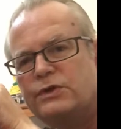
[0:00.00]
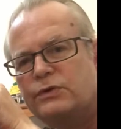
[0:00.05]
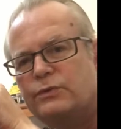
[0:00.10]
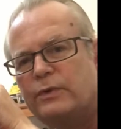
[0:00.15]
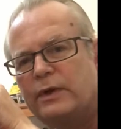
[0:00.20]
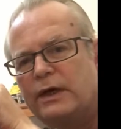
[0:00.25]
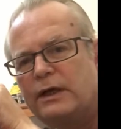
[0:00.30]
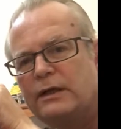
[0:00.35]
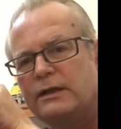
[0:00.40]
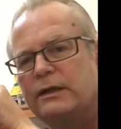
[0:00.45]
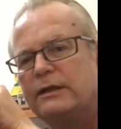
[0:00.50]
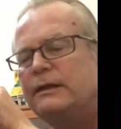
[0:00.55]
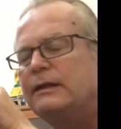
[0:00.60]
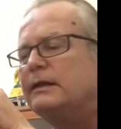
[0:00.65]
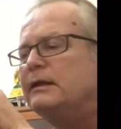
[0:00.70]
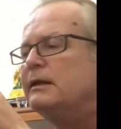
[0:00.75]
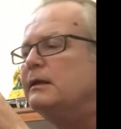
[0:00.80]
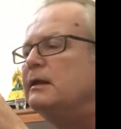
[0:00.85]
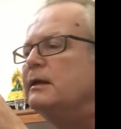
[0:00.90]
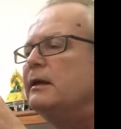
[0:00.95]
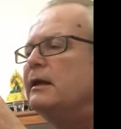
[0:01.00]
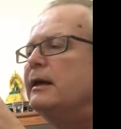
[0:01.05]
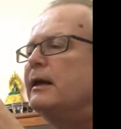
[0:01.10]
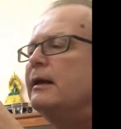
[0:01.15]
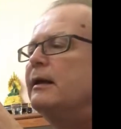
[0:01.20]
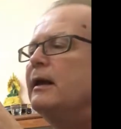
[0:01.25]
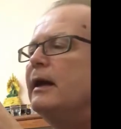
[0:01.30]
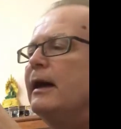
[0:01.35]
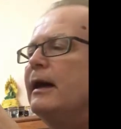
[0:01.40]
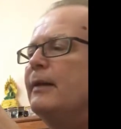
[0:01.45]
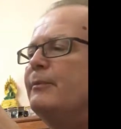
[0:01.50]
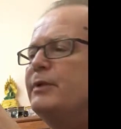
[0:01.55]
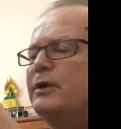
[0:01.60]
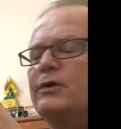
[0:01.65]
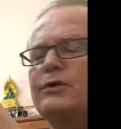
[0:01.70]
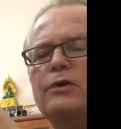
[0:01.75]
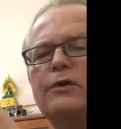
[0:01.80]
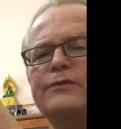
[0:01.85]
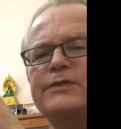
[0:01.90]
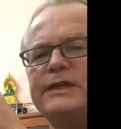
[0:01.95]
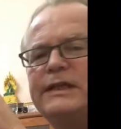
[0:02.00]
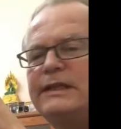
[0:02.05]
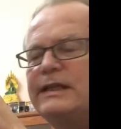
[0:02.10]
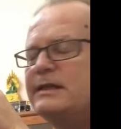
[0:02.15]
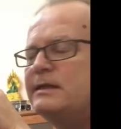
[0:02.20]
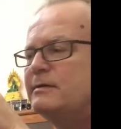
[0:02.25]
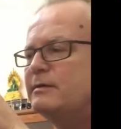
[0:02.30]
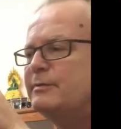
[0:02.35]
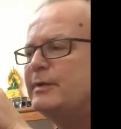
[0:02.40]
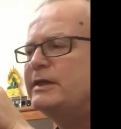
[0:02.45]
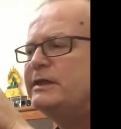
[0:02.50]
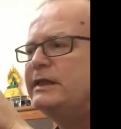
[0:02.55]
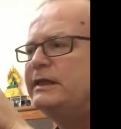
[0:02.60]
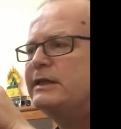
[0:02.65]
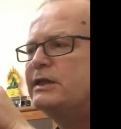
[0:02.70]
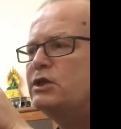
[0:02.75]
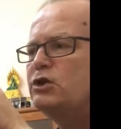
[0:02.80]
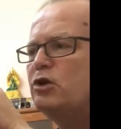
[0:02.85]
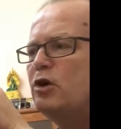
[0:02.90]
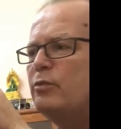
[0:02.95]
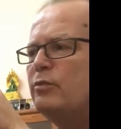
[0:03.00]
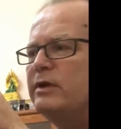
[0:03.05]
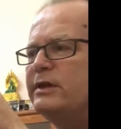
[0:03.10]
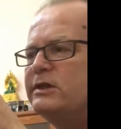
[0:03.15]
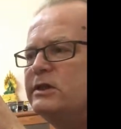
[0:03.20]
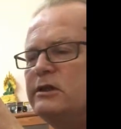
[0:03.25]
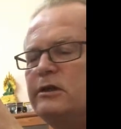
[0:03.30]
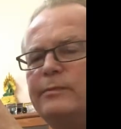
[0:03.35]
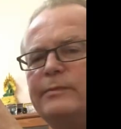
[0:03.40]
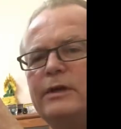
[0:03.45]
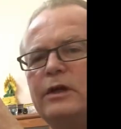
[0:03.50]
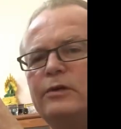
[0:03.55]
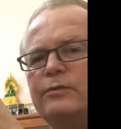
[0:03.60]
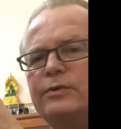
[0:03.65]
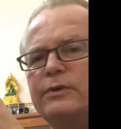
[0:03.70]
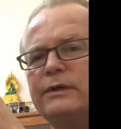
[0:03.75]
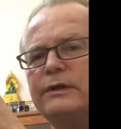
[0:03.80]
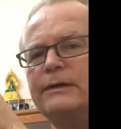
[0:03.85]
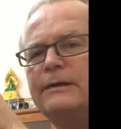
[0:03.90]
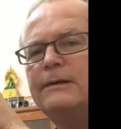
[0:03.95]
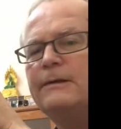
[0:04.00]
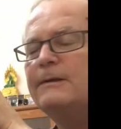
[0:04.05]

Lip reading: as well, because obviously especially this top one is going to be open